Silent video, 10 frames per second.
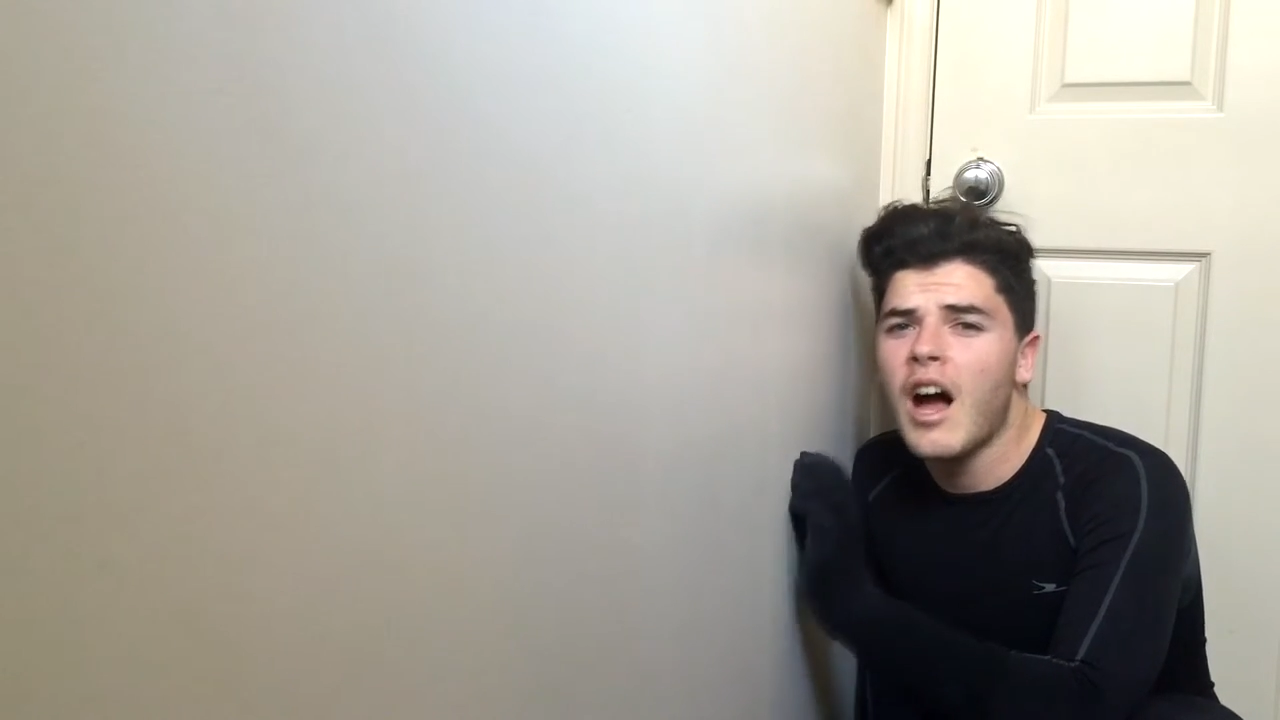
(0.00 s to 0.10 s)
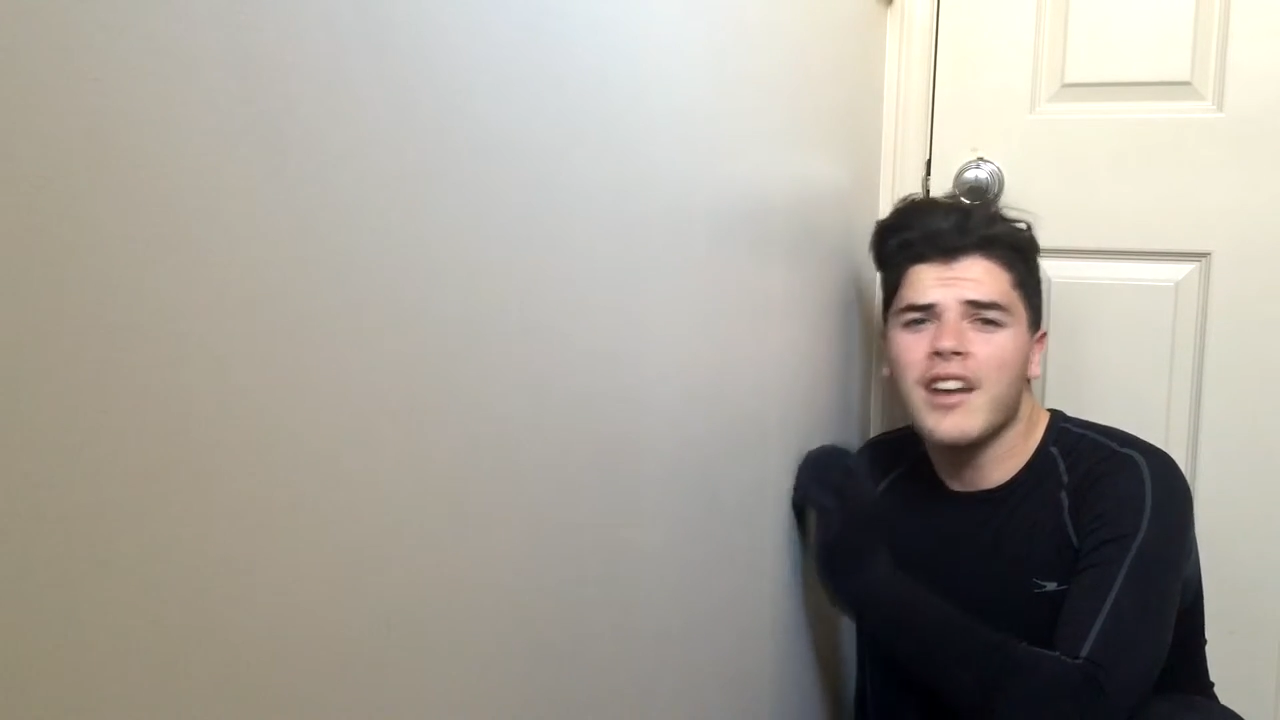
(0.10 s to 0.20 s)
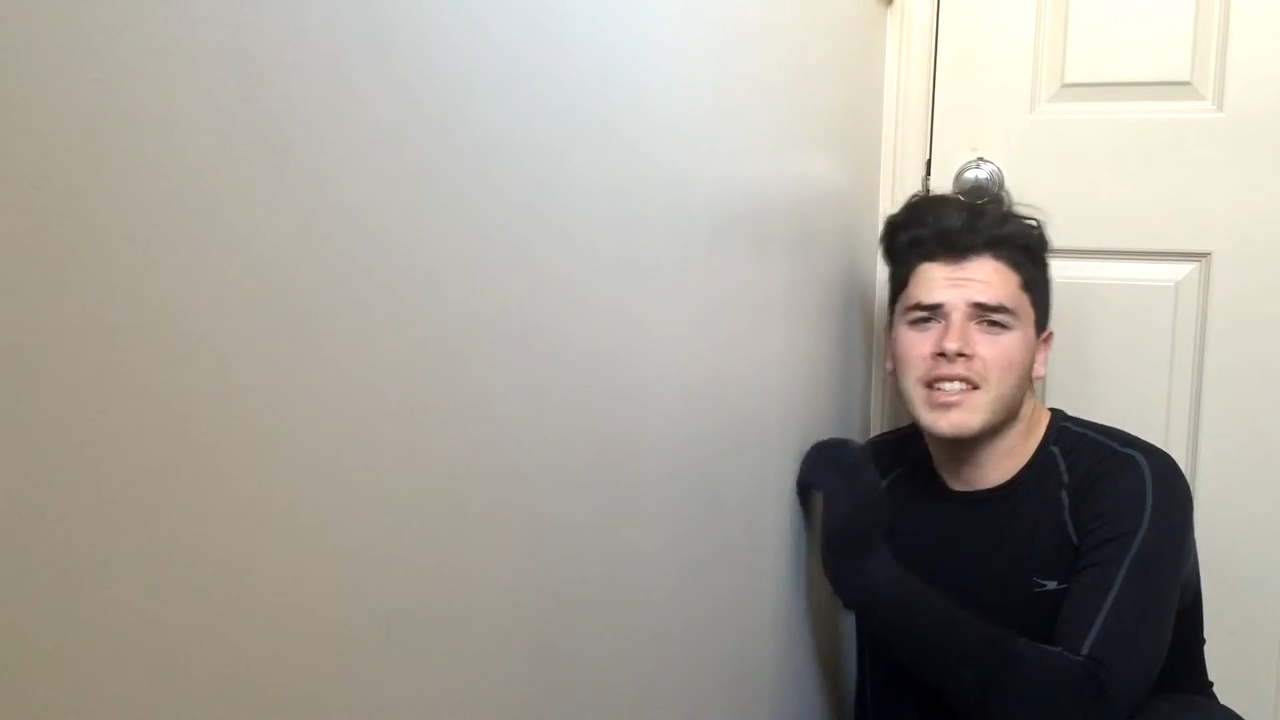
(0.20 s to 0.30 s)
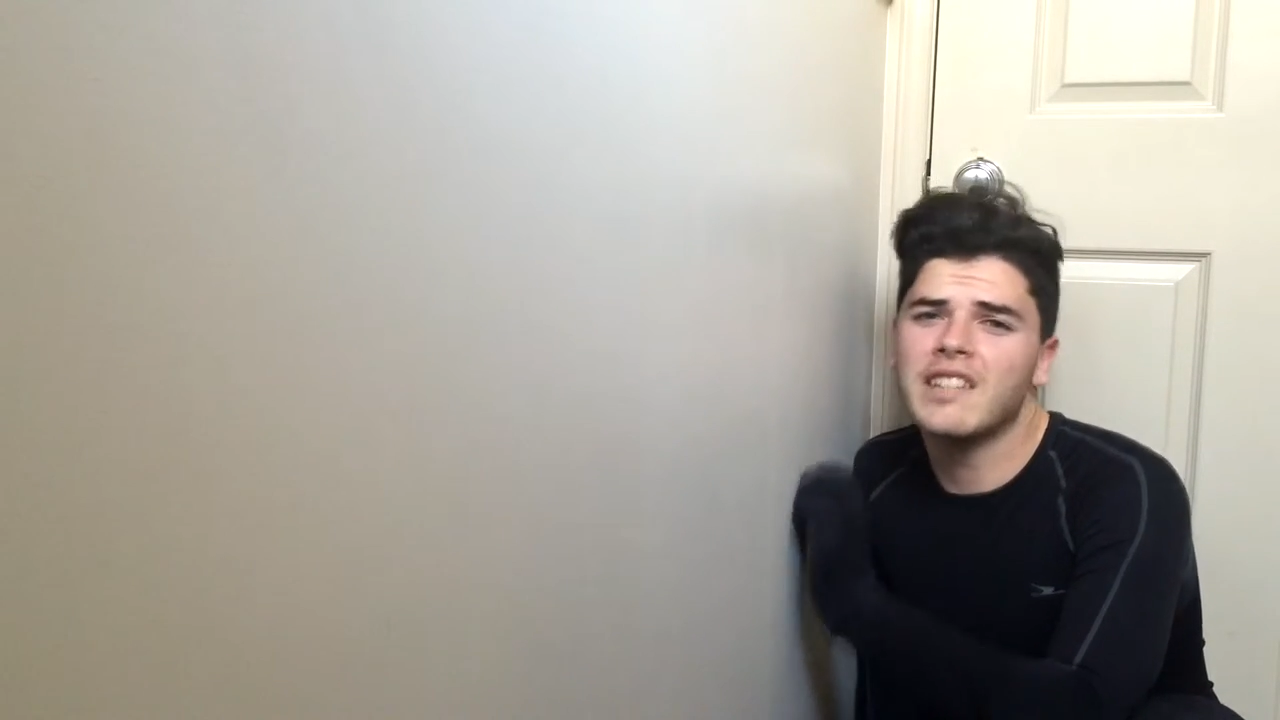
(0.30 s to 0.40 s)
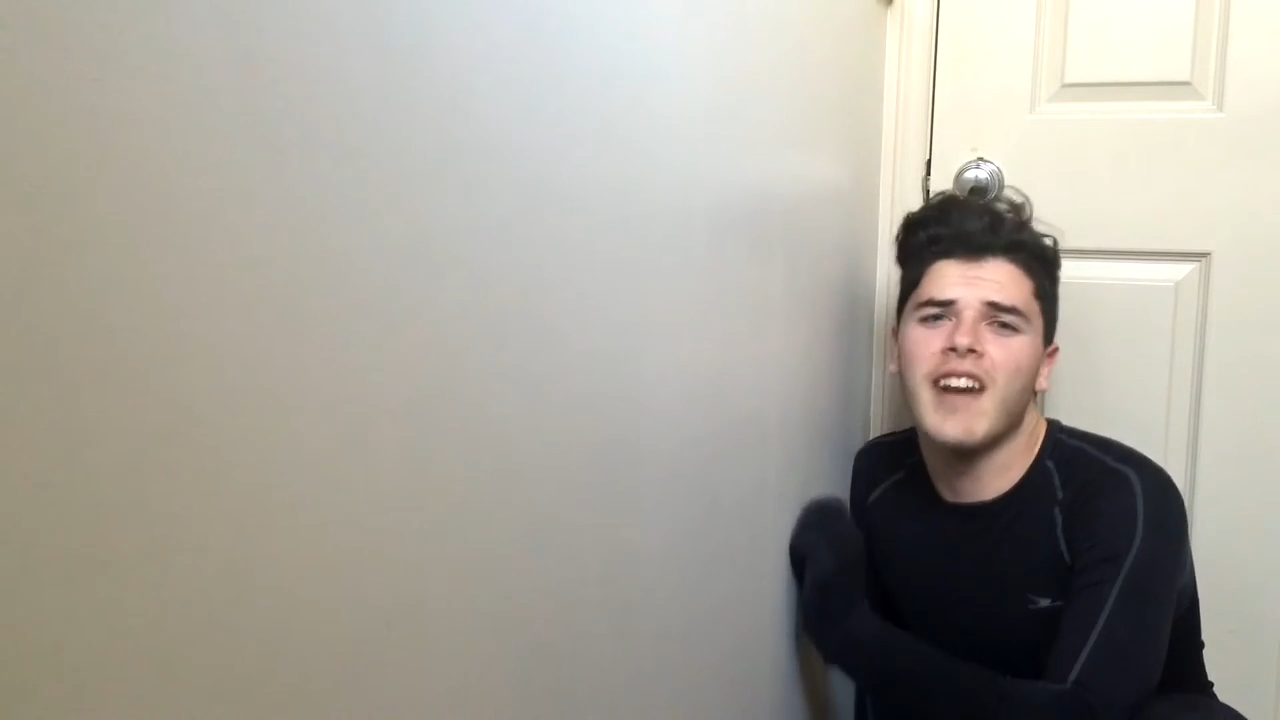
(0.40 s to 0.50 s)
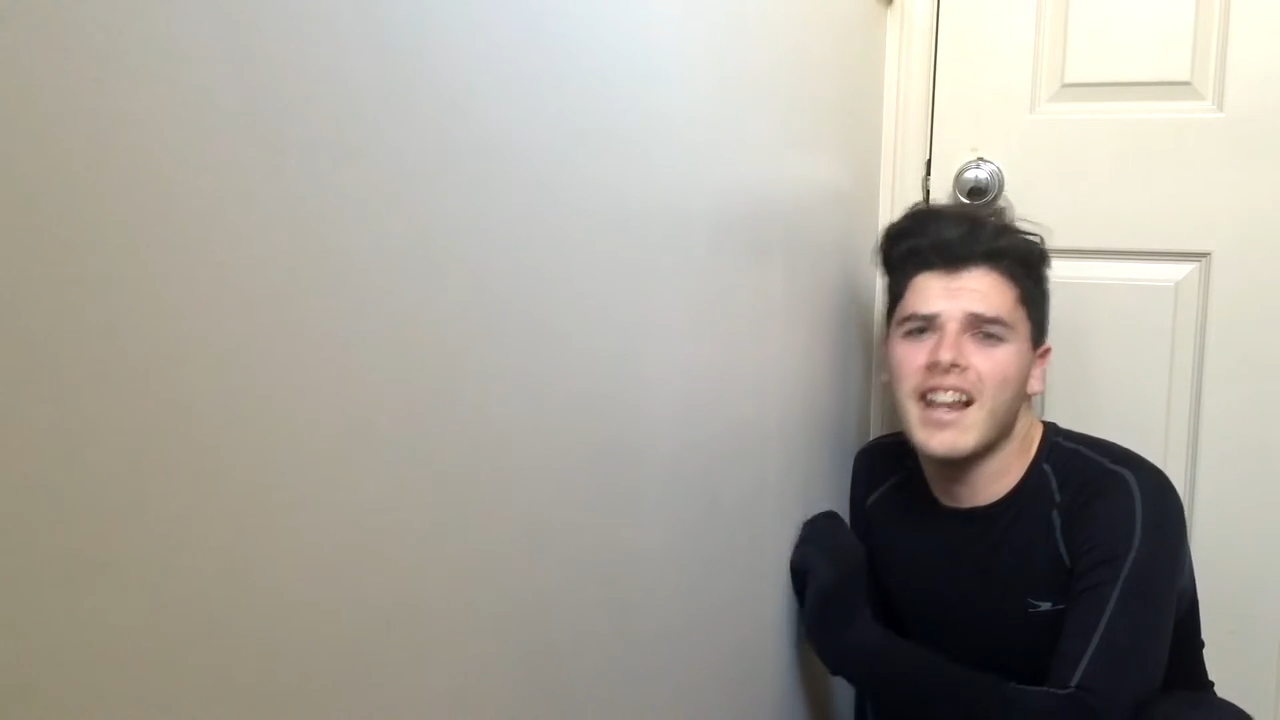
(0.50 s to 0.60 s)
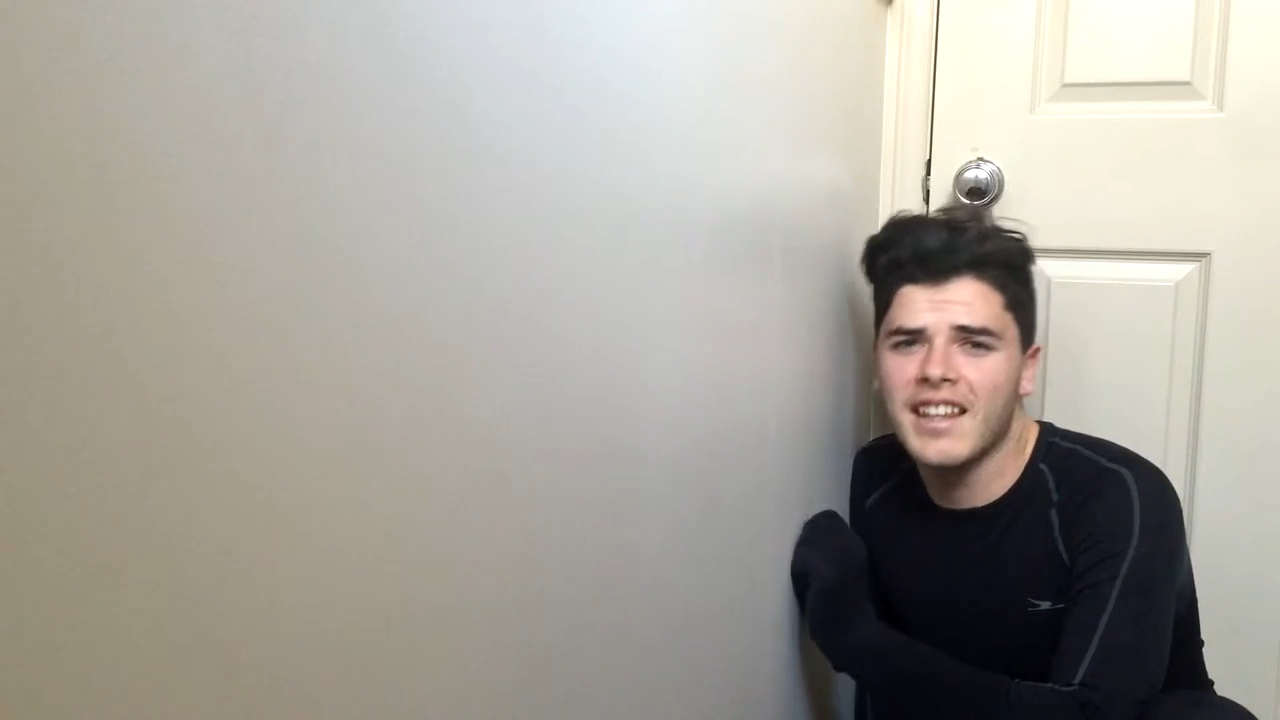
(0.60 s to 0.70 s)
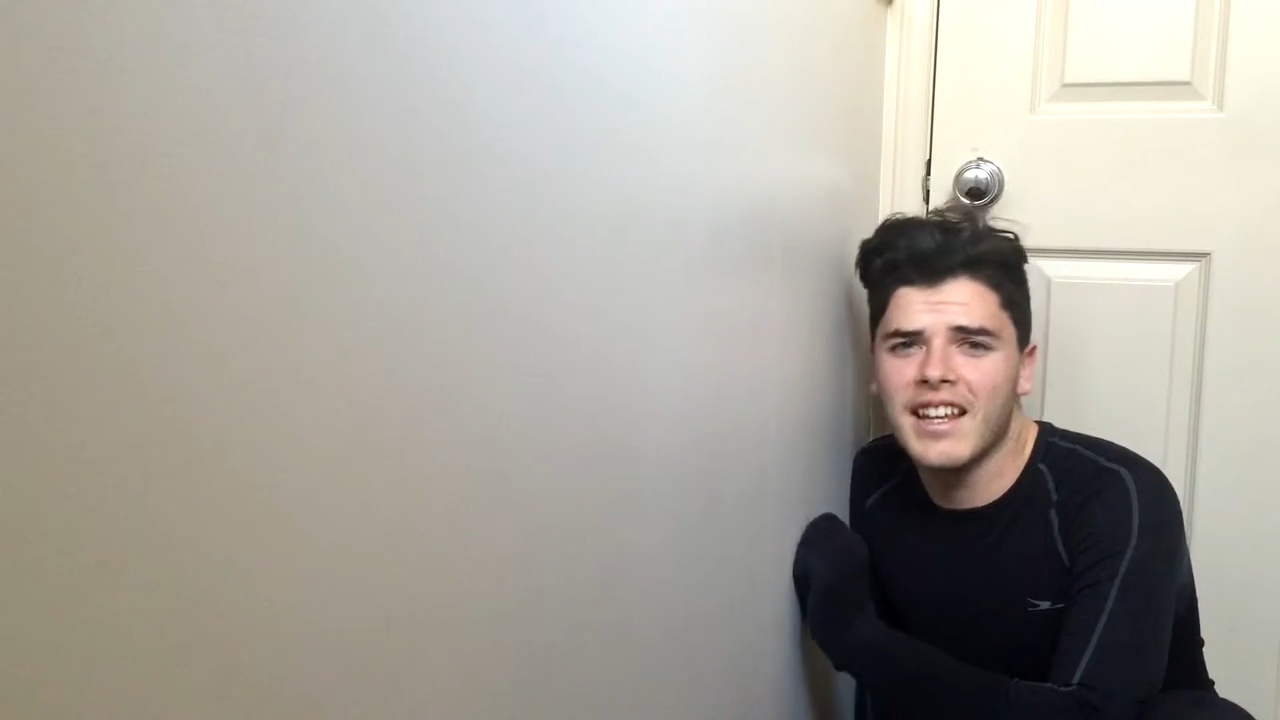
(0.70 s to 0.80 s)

I'll see you later